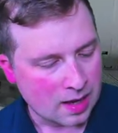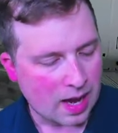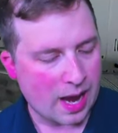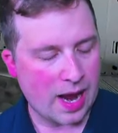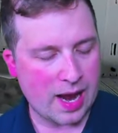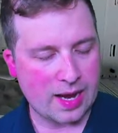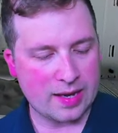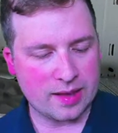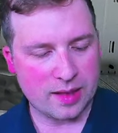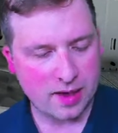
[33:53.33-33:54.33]

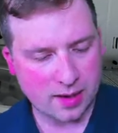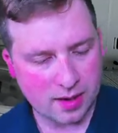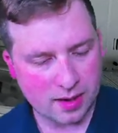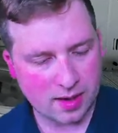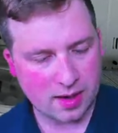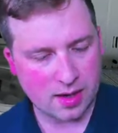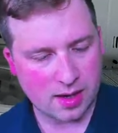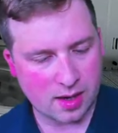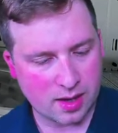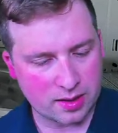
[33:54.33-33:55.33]
and
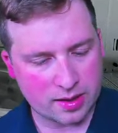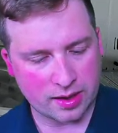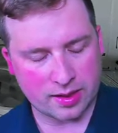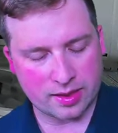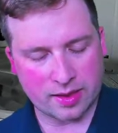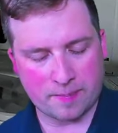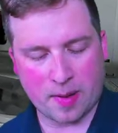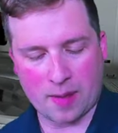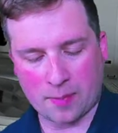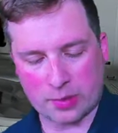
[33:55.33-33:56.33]
the, the the
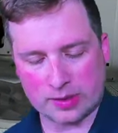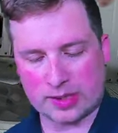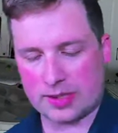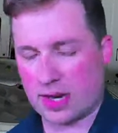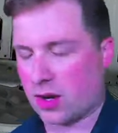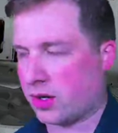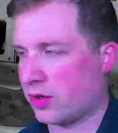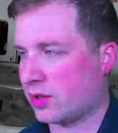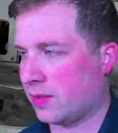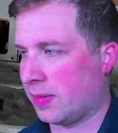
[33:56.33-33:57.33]
pump would sit down on your
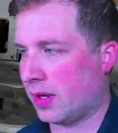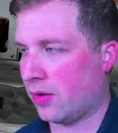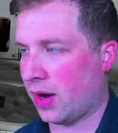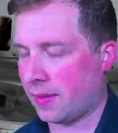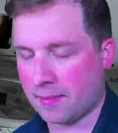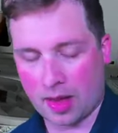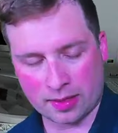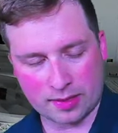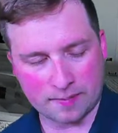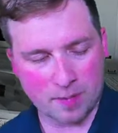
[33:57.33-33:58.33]
CPU. And uh,
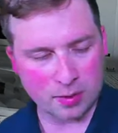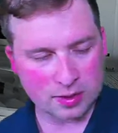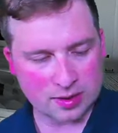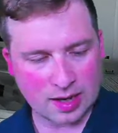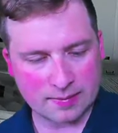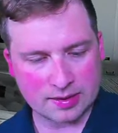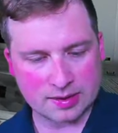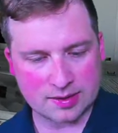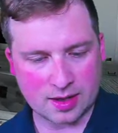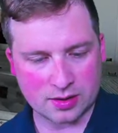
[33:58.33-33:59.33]
most of the time, this
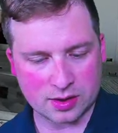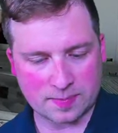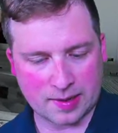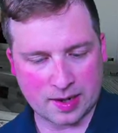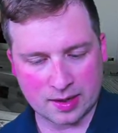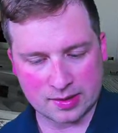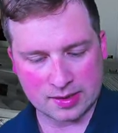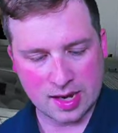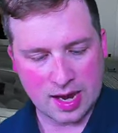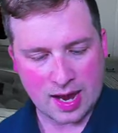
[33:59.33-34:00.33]
is done just
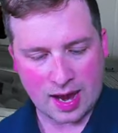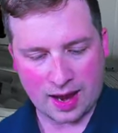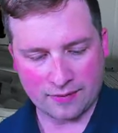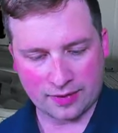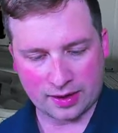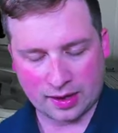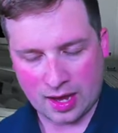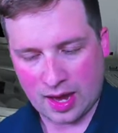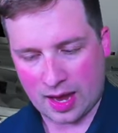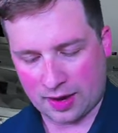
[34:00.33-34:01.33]
because having a